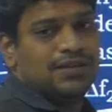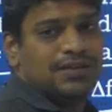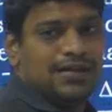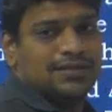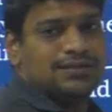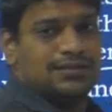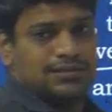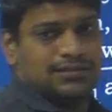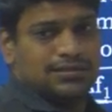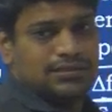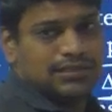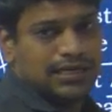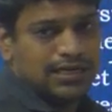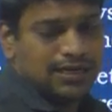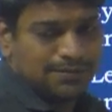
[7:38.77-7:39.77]

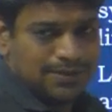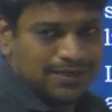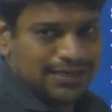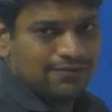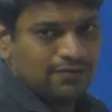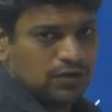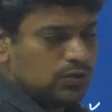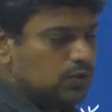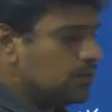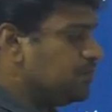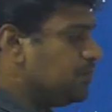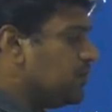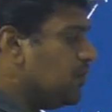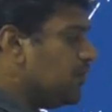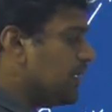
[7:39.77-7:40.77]
exist, delta P tie 1 2.